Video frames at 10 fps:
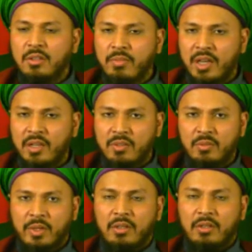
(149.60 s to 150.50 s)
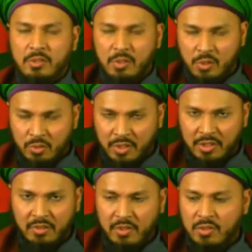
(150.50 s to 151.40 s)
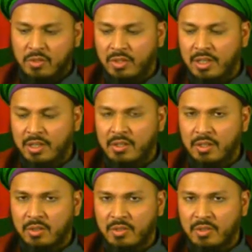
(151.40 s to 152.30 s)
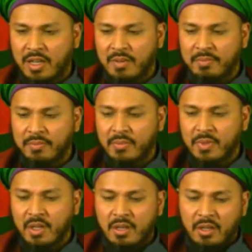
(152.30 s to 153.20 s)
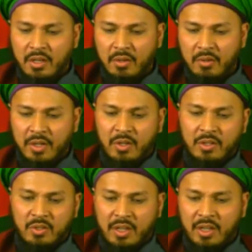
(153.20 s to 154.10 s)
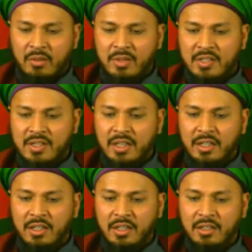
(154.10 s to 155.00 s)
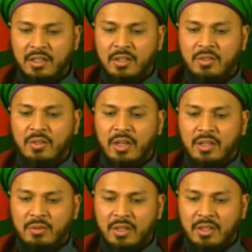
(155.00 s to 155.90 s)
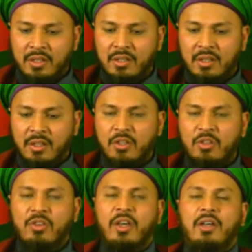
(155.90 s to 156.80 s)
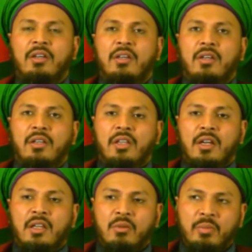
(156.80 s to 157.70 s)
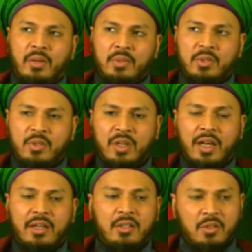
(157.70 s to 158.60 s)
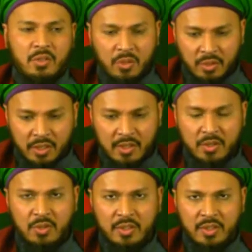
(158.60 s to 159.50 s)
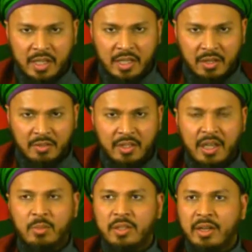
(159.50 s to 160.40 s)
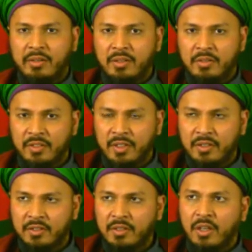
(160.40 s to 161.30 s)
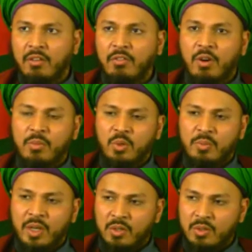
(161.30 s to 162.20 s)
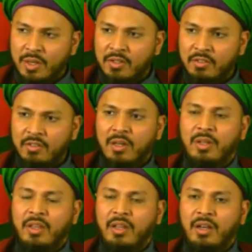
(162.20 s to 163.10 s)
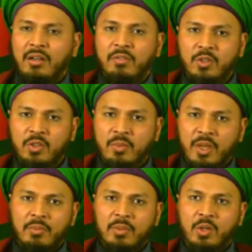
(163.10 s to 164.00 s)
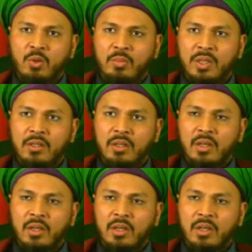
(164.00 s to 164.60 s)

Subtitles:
The best way, the sunnah of Rasulullah. When you are together with the salihin, together with the sheikh, then he will be able to guide you slowly. He's going to take out the animal characteristics from you, make you to understand what they are, and for you to become a human.